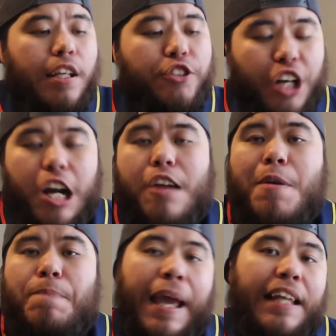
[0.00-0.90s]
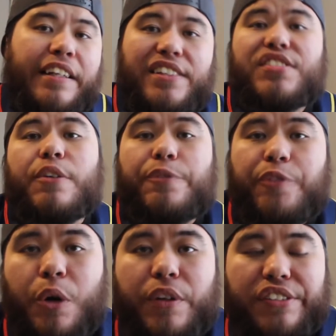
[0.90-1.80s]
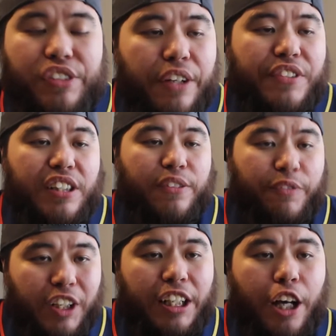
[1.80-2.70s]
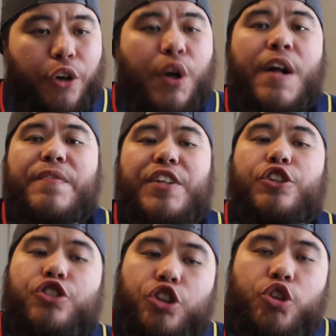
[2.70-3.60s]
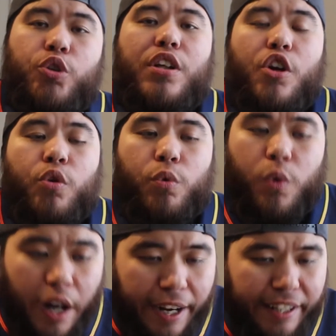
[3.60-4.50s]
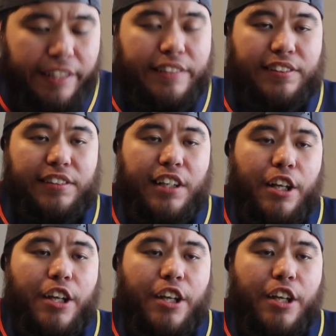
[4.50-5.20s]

Jeremy Peña is the focus of this video. The dude rakes.